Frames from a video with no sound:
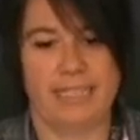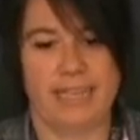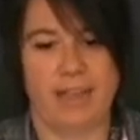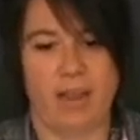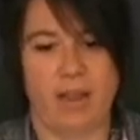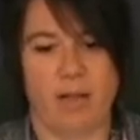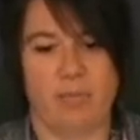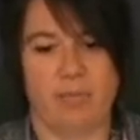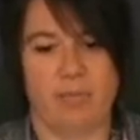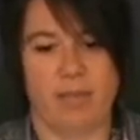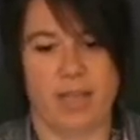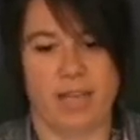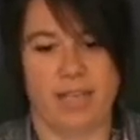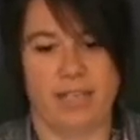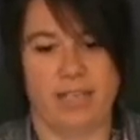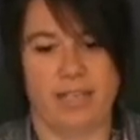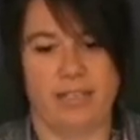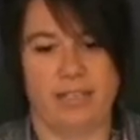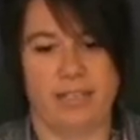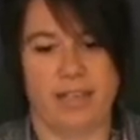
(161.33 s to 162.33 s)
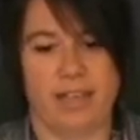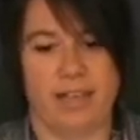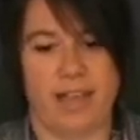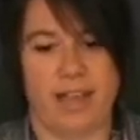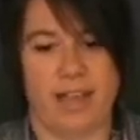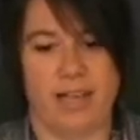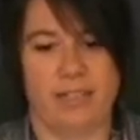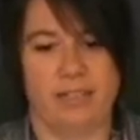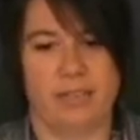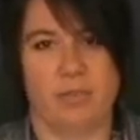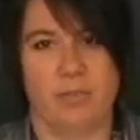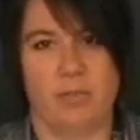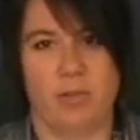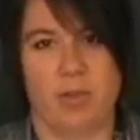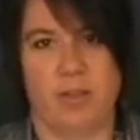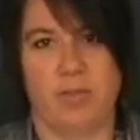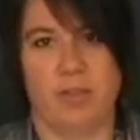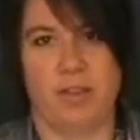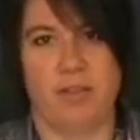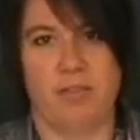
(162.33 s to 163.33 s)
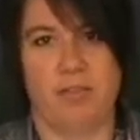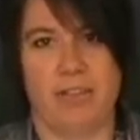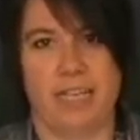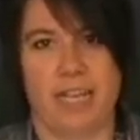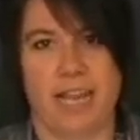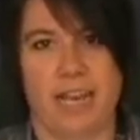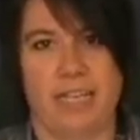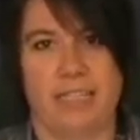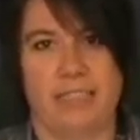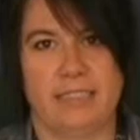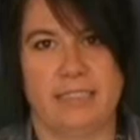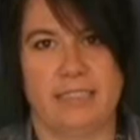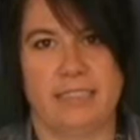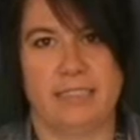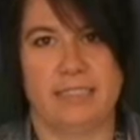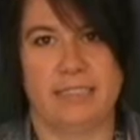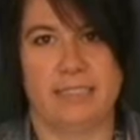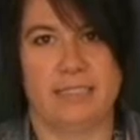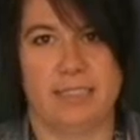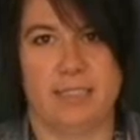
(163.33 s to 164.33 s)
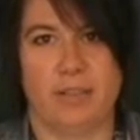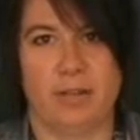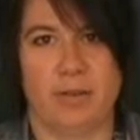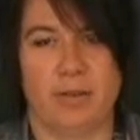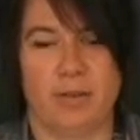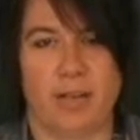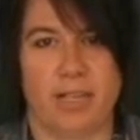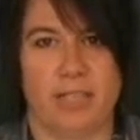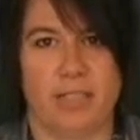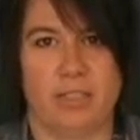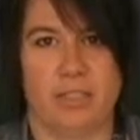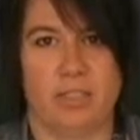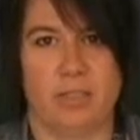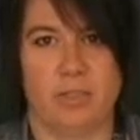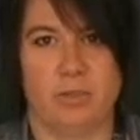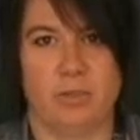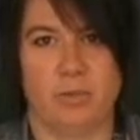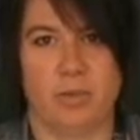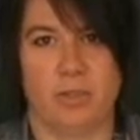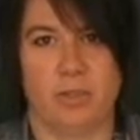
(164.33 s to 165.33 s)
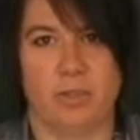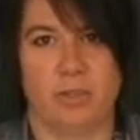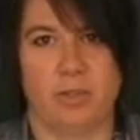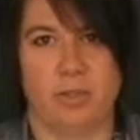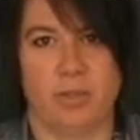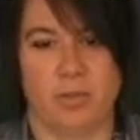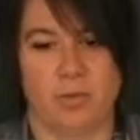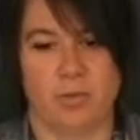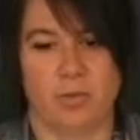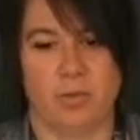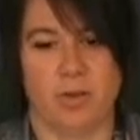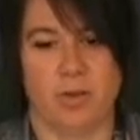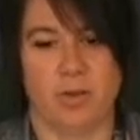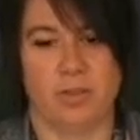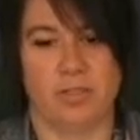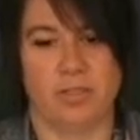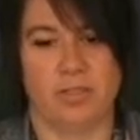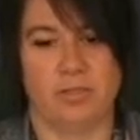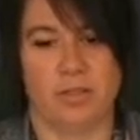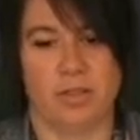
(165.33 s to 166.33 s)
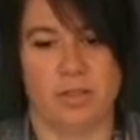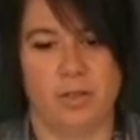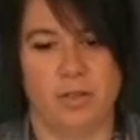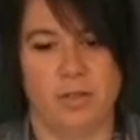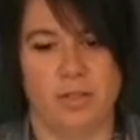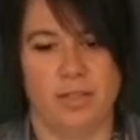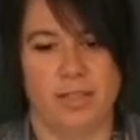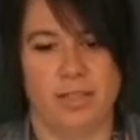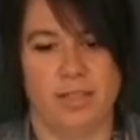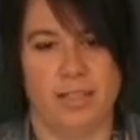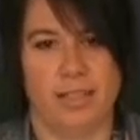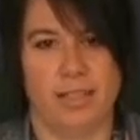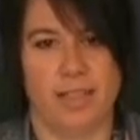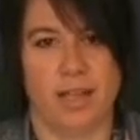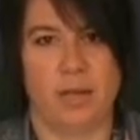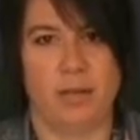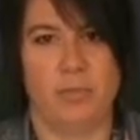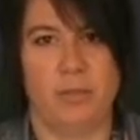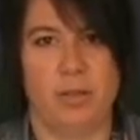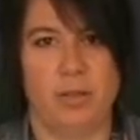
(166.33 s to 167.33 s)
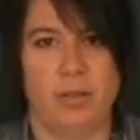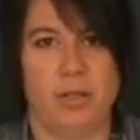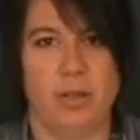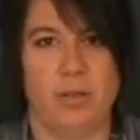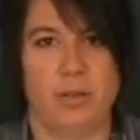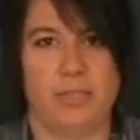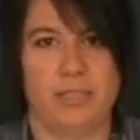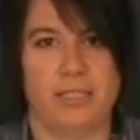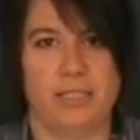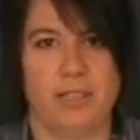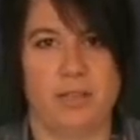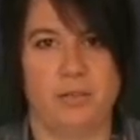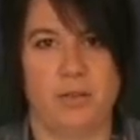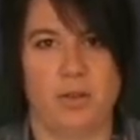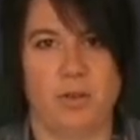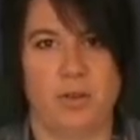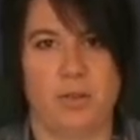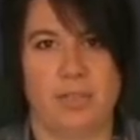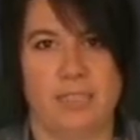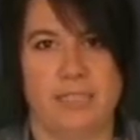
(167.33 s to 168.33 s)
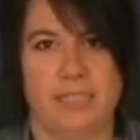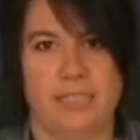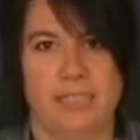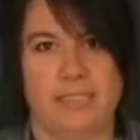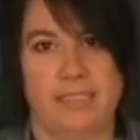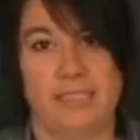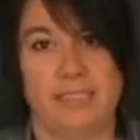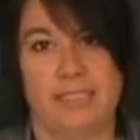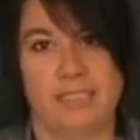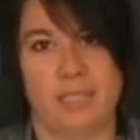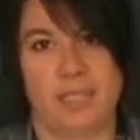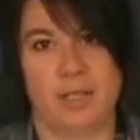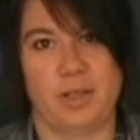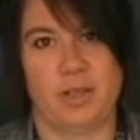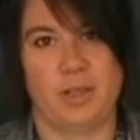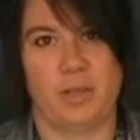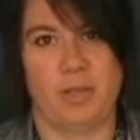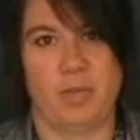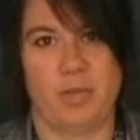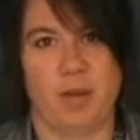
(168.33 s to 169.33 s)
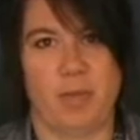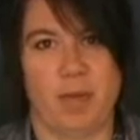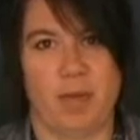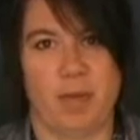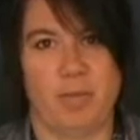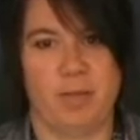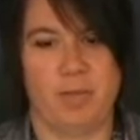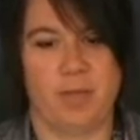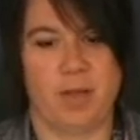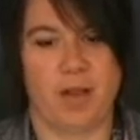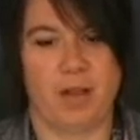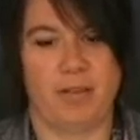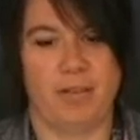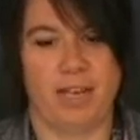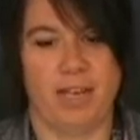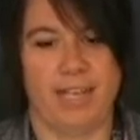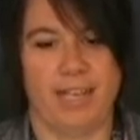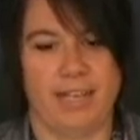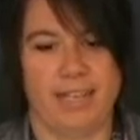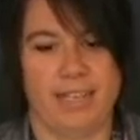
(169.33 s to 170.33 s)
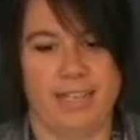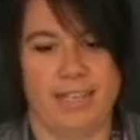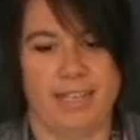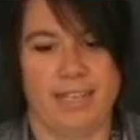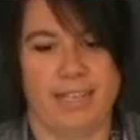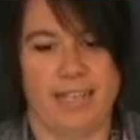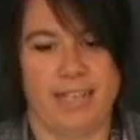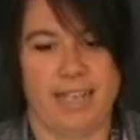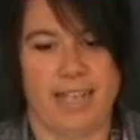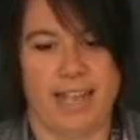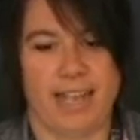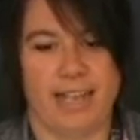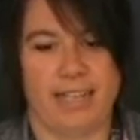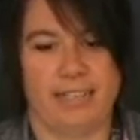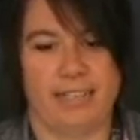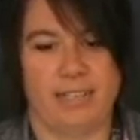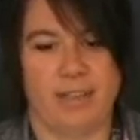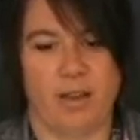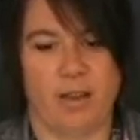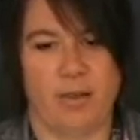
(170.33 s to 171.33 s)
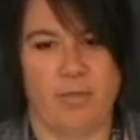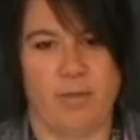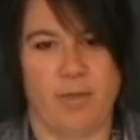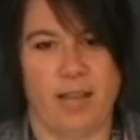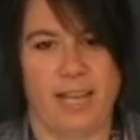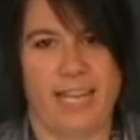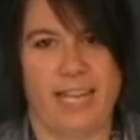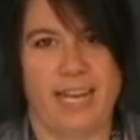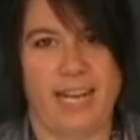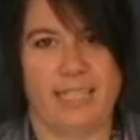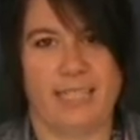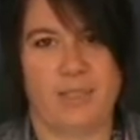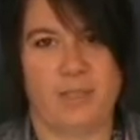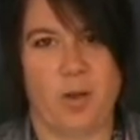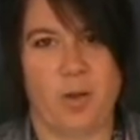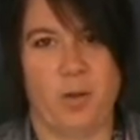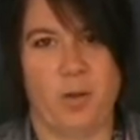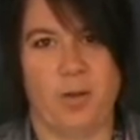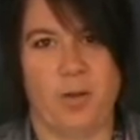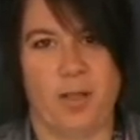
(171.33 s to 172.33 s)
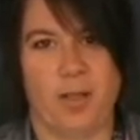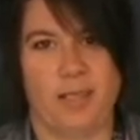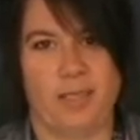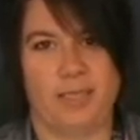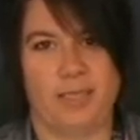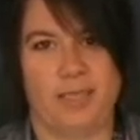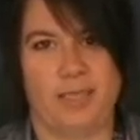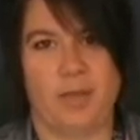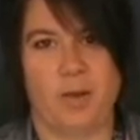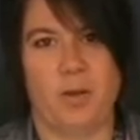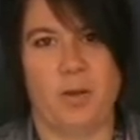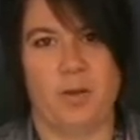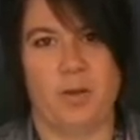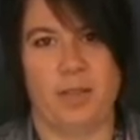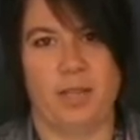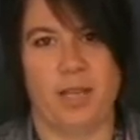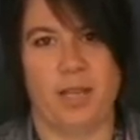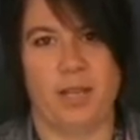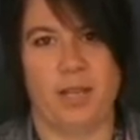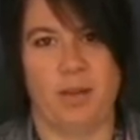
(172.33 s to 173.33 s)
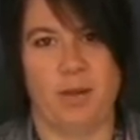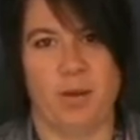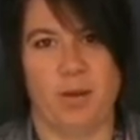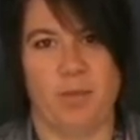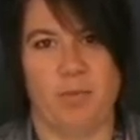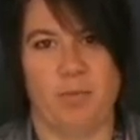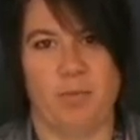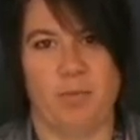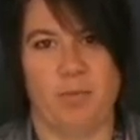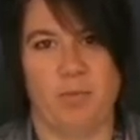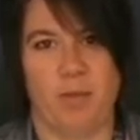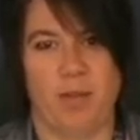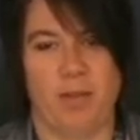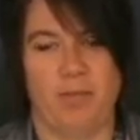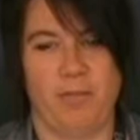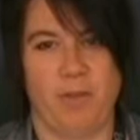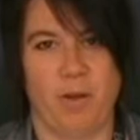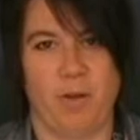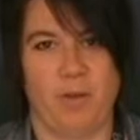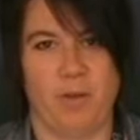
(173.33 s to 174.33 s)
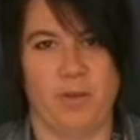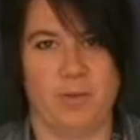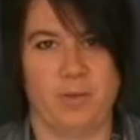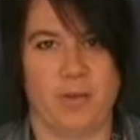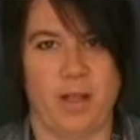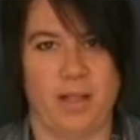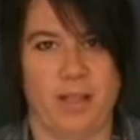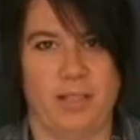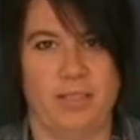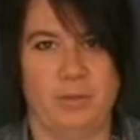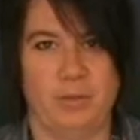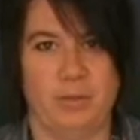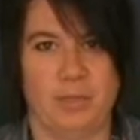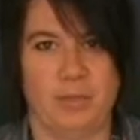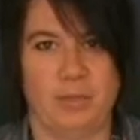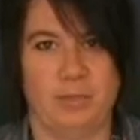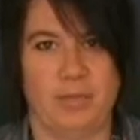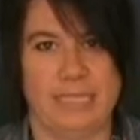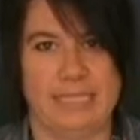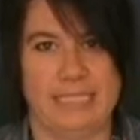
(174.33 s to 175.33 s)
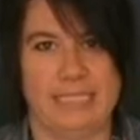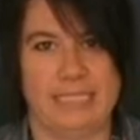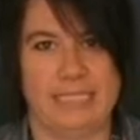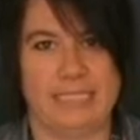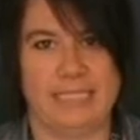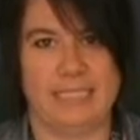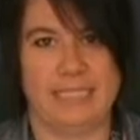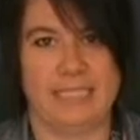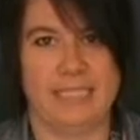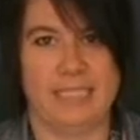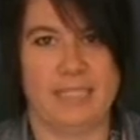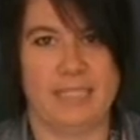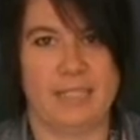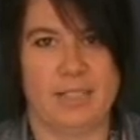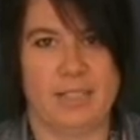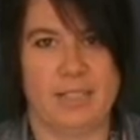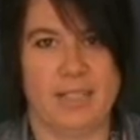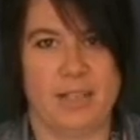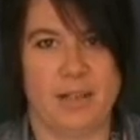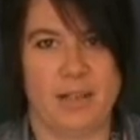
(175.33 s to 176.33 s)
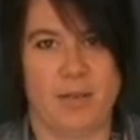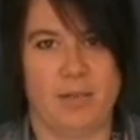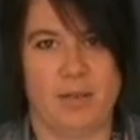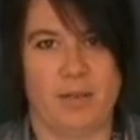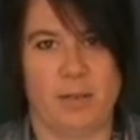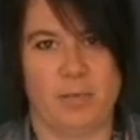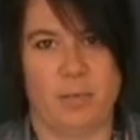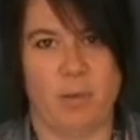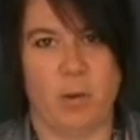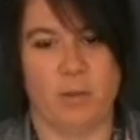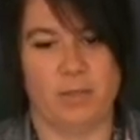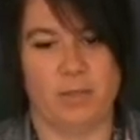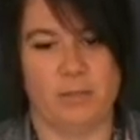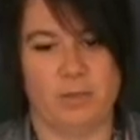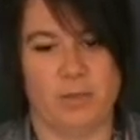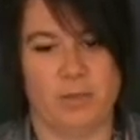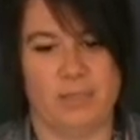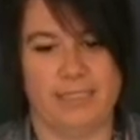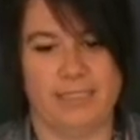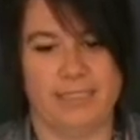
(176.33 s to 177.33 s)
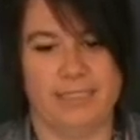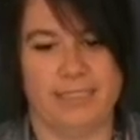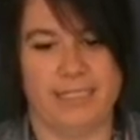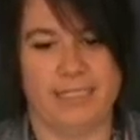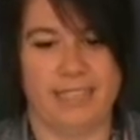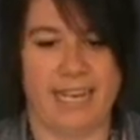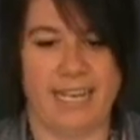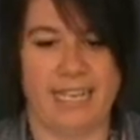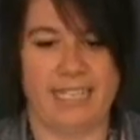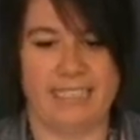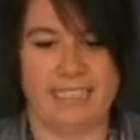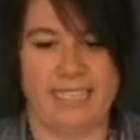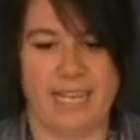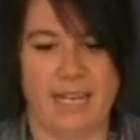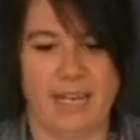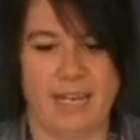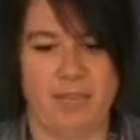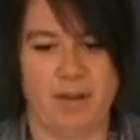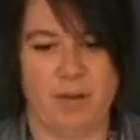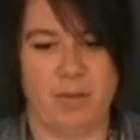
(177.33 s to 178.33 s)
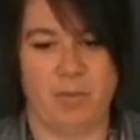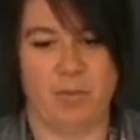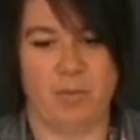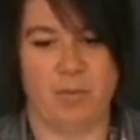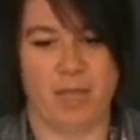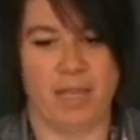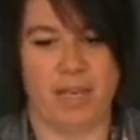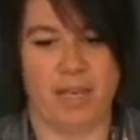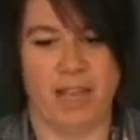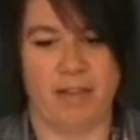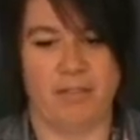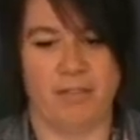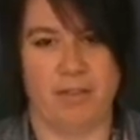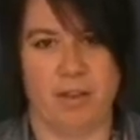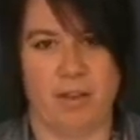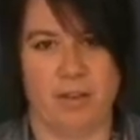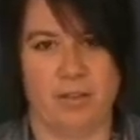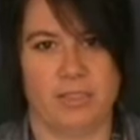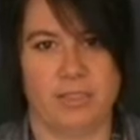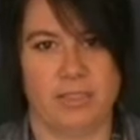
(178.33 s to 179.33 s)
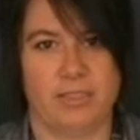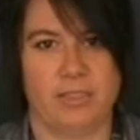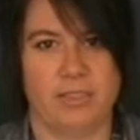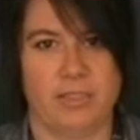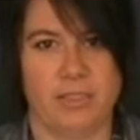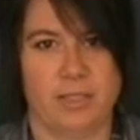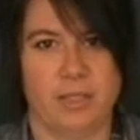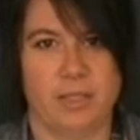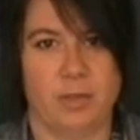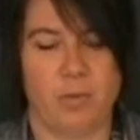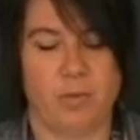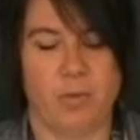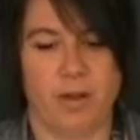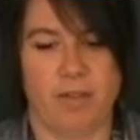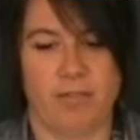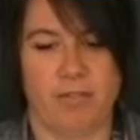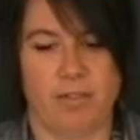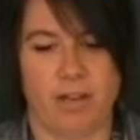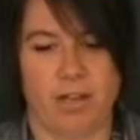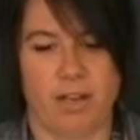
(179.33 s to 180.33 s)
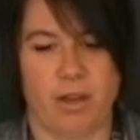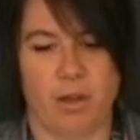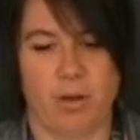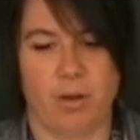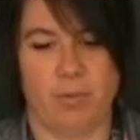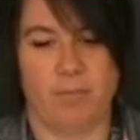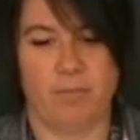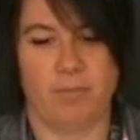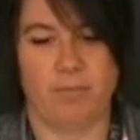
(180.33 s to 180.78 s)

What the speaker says: I can add and remove different calendars, so I can choose what to view and what not to view. I can put notes in, of course, just as I could in my paper diary. And I can access the whole thing on my phone as well, which means it's lovely and portable, and I can take it around with me and have notes wherever I go.